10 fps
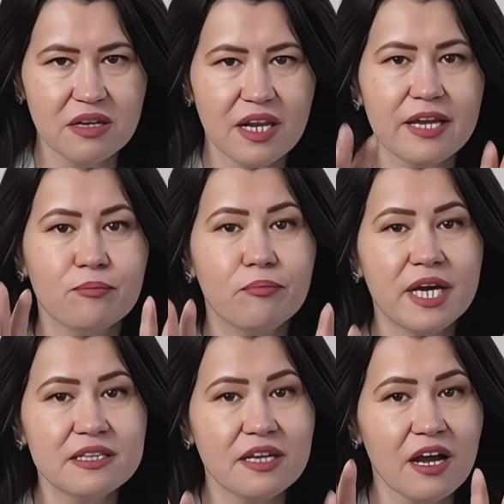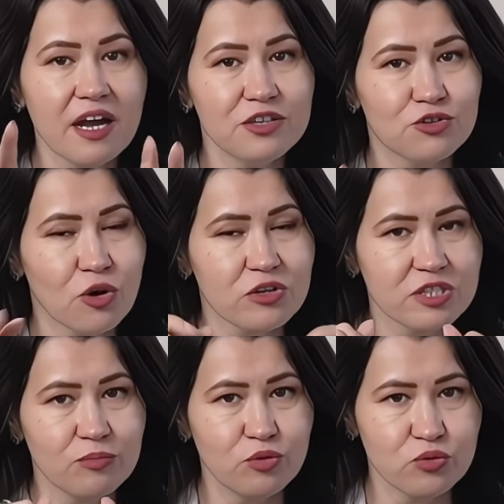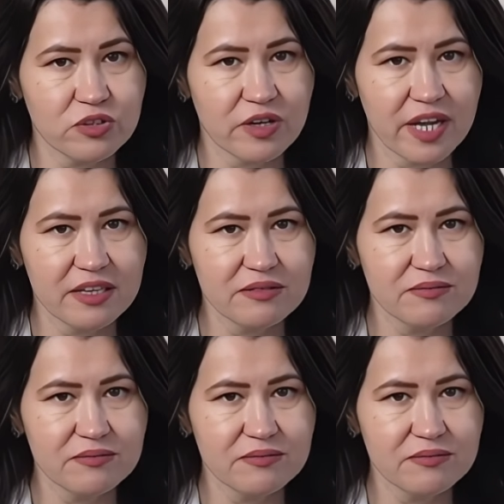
like beta hydroxybutyrate.